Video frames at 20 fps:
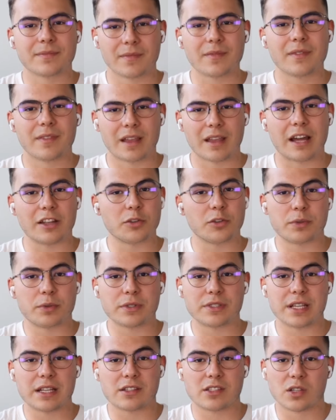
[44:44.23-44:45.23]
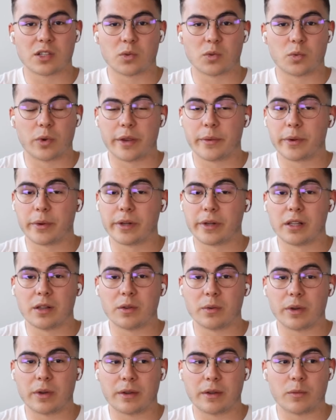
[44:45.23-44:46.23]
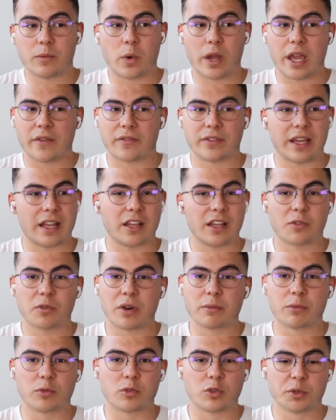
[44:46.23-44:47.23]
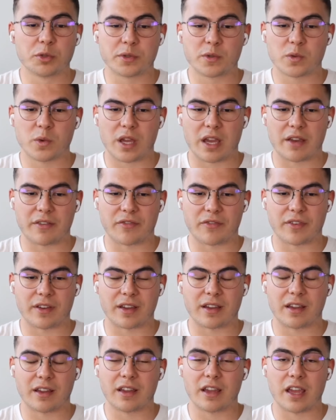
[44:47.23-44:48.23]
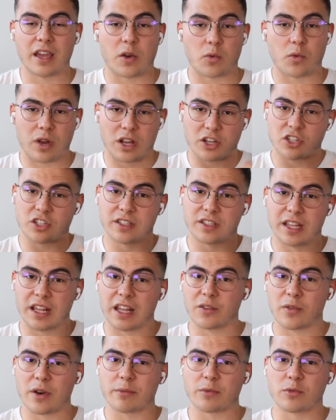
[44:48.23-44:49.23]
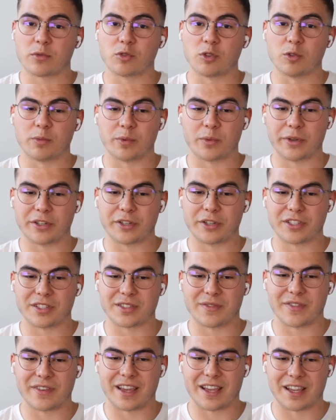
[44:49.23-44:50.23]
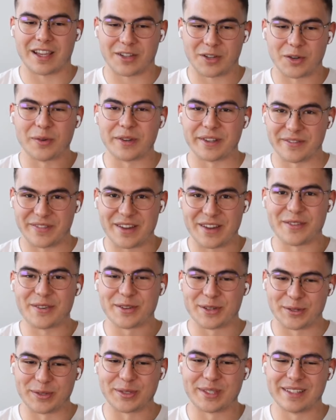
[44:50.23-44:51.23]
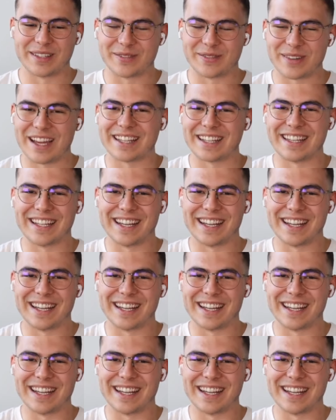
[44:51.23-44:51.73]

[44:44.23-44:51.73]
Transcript: 100%. So we have Telegram groups. We have a Russian Telegram group, which is going very good right now.